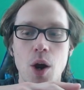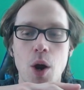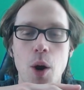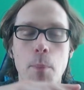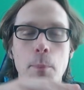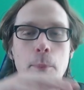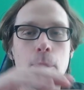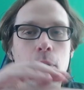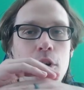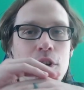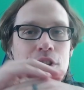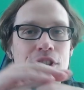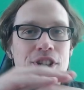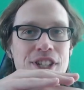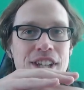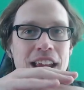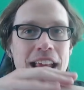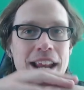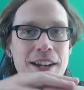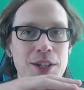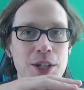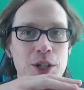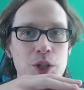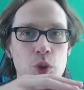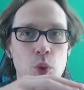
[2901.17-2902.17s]

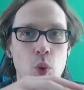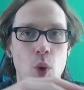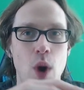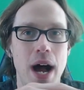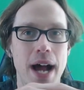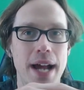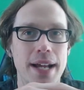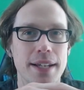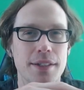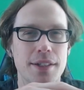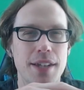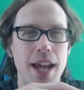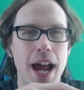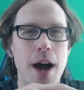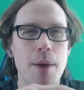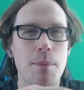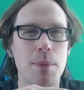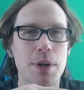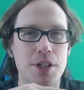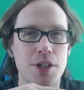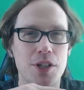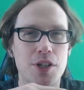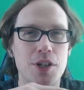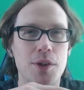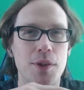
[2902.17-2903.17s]
percentage-wise, how
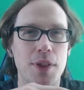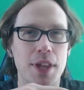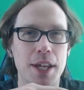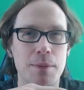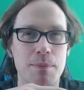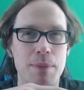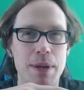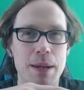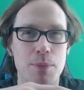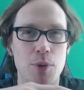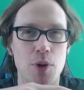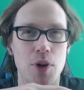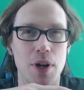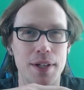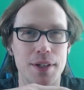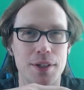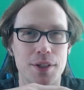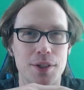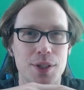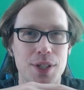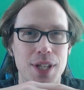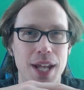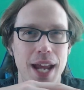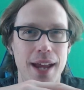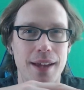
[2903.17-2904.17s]
much do you think people
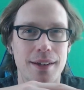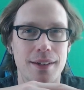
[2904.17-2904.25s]
understand?